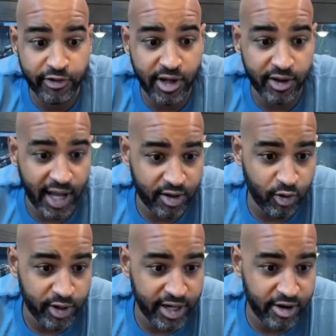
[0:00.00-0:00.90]
Okay, cool,
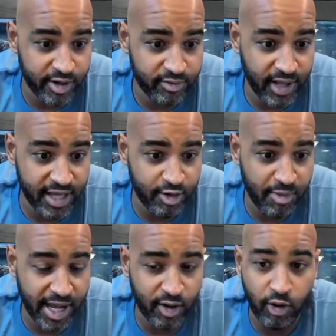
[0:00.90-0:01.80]
can hear you. Thank you,
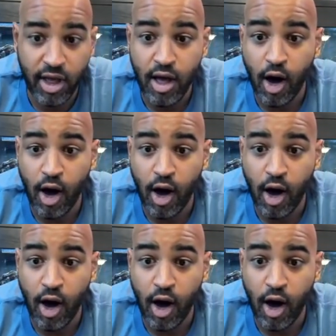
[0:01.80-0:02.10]
Michael.